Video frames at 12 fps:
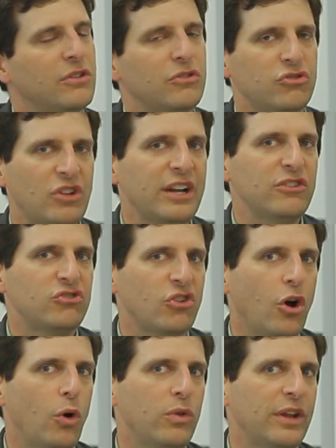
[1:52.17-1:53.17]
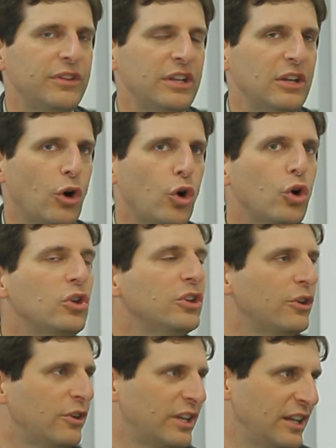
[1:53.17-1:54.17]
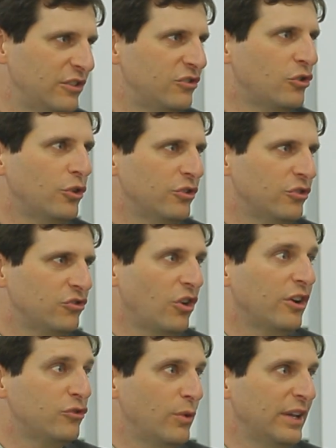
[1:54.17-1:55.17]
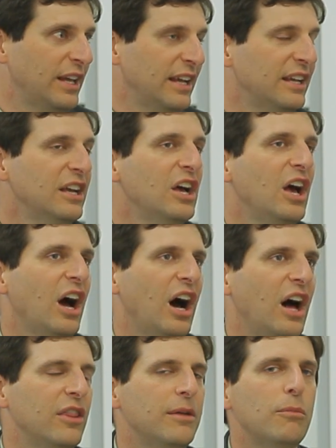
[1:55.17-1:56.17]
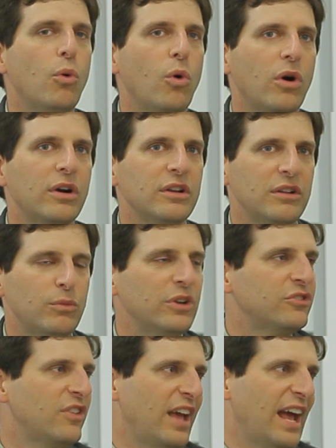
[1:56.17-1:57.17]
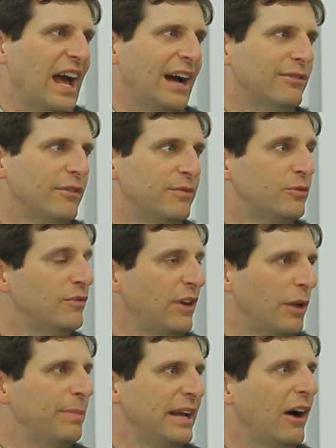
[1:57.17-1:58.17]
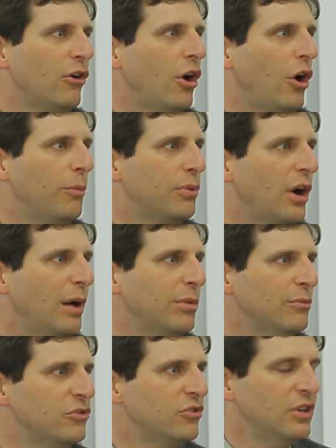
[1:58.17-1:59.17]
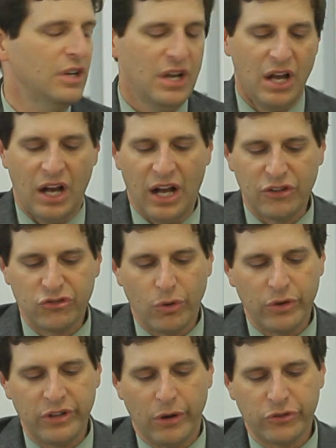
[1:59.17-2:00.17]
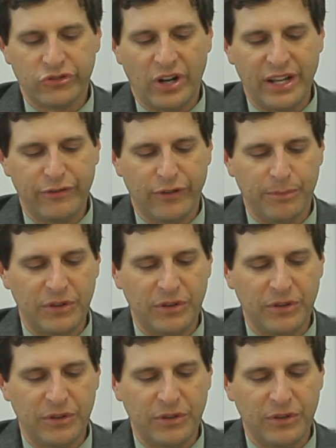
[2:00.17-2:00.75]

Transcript: studies show that the earlier kids start drinking, the more risk they have of developing alcohol problems. So a study from the